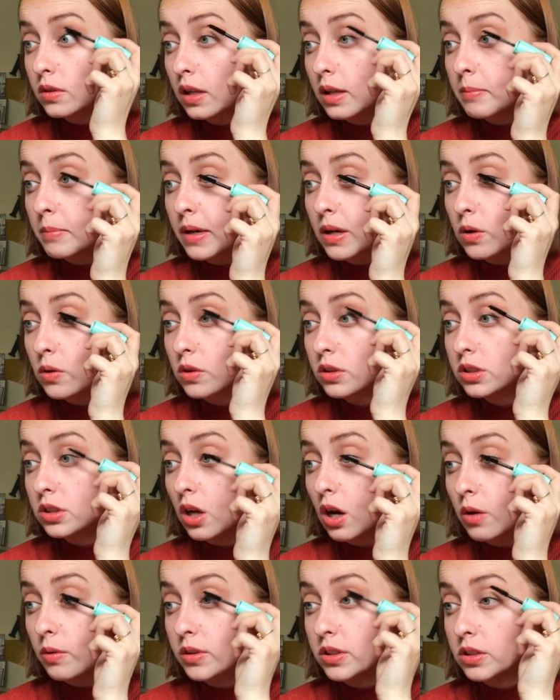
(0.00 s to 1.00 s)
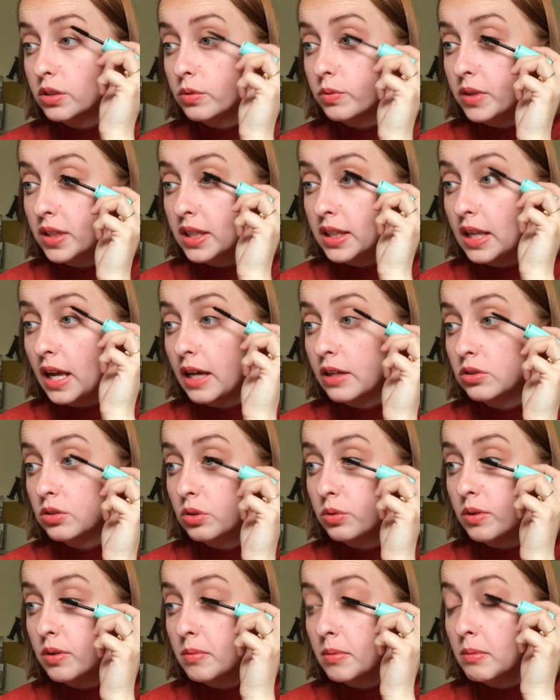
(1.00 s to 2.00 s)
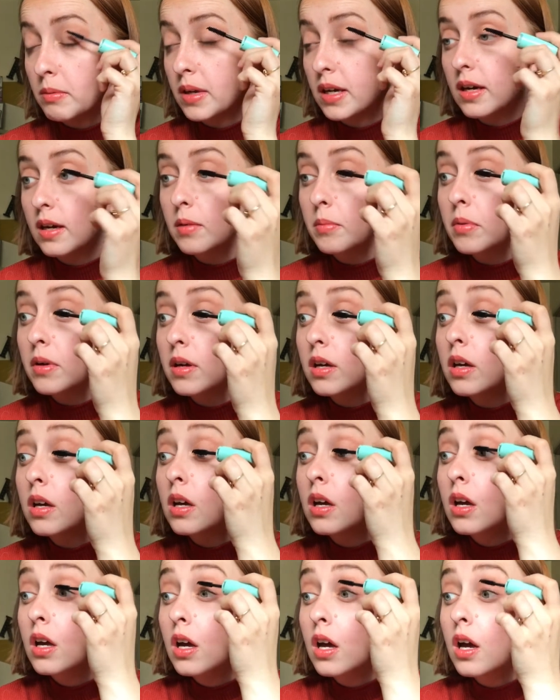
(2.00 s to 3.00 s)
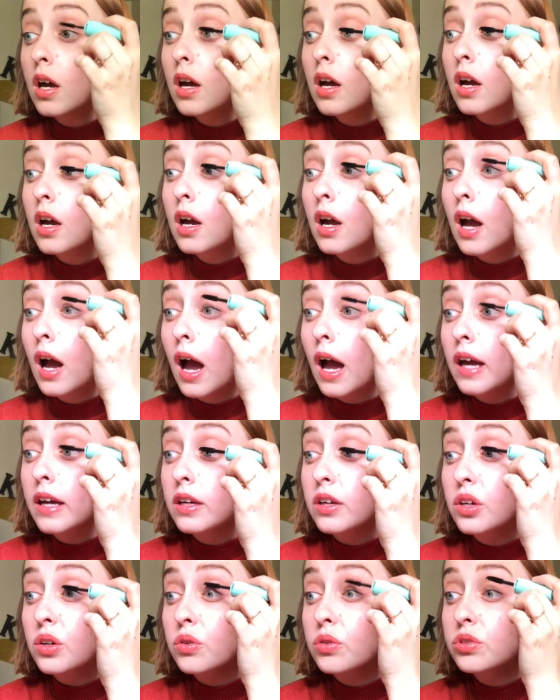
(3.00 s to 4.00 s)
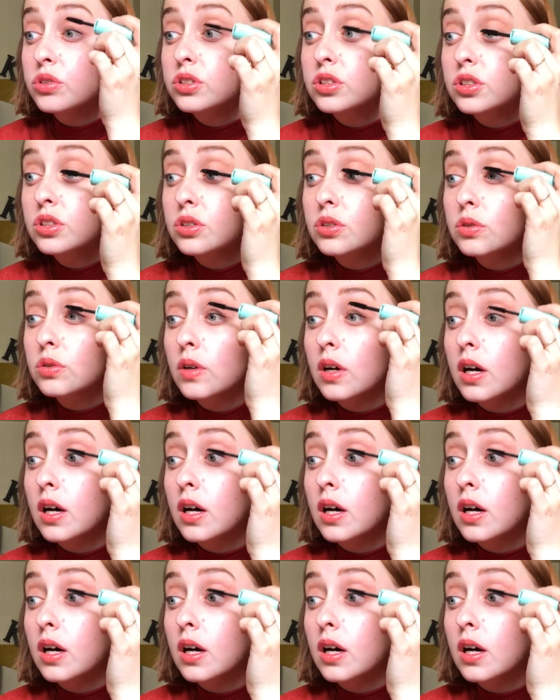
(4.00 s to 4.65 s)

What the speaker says: my goal is to always look really natural with my makeup. I used to